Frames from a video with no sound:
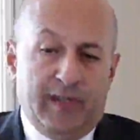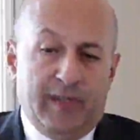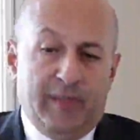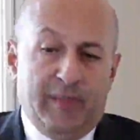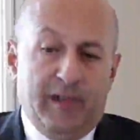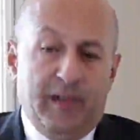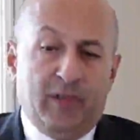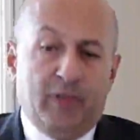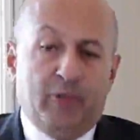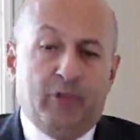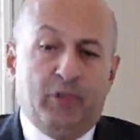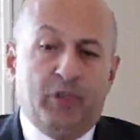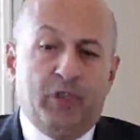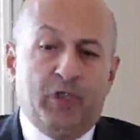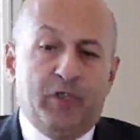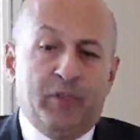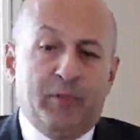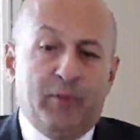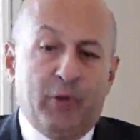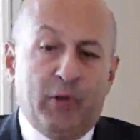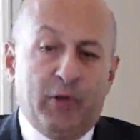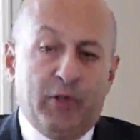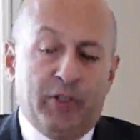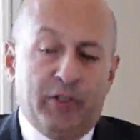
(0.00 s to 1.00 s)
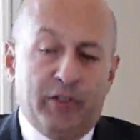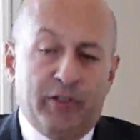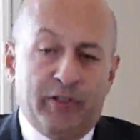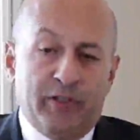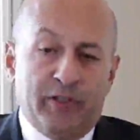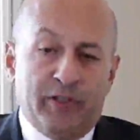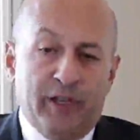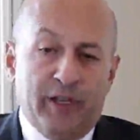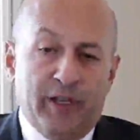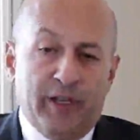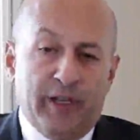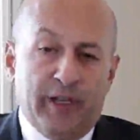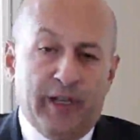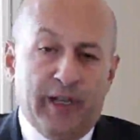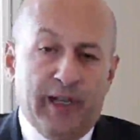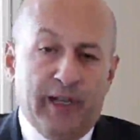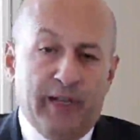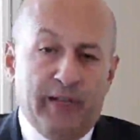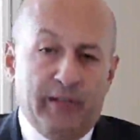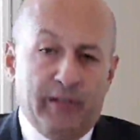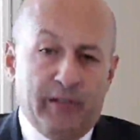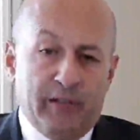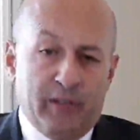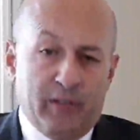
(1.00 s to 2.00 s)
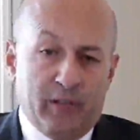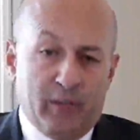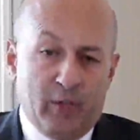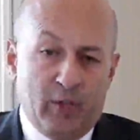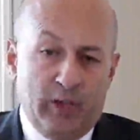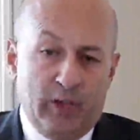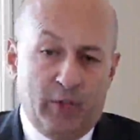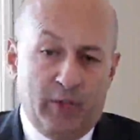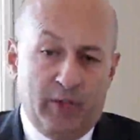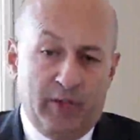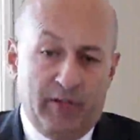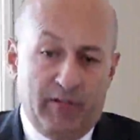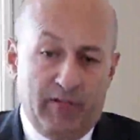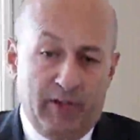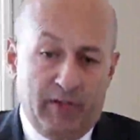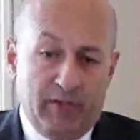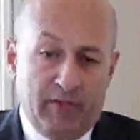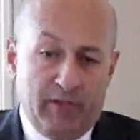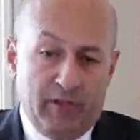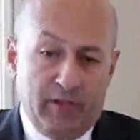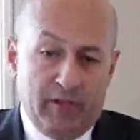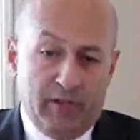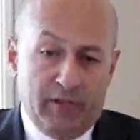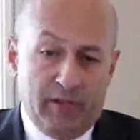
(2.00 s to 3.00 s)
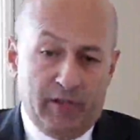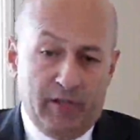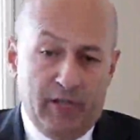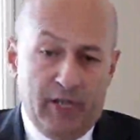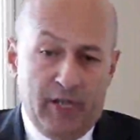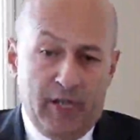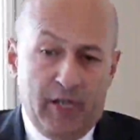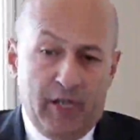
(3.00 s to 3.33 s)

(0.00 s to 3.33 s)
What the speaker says: about to explode in this area, and this is why we think there is